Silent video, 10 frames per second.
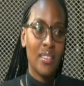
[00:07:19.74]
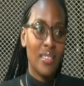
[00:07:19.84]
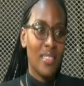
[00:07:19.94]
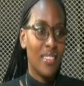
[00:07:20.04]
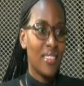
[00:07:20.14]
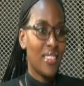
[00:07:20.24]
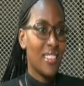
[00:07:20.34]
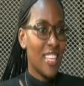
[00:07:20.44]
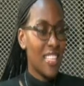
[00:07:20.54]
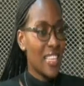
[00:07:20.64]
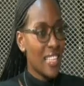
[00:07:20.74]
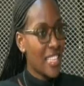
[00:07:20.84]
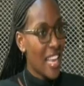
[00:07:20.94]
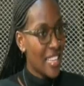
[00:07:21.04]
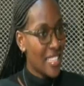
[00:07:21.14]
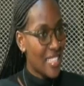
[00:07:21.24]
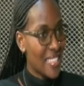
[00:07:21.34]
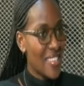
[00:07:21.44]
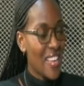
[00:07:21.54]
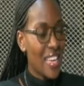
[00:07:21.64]
A sensor is.
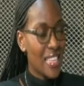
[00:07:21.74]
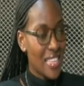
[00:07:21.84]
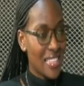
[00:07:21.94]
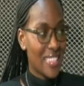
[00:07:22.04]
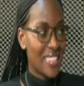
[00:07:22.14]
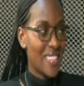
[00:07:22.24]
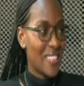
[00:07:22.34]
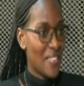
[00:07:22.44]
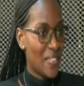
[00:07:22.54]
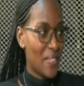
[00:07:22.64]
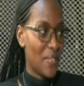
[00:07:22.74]
Then there's relico.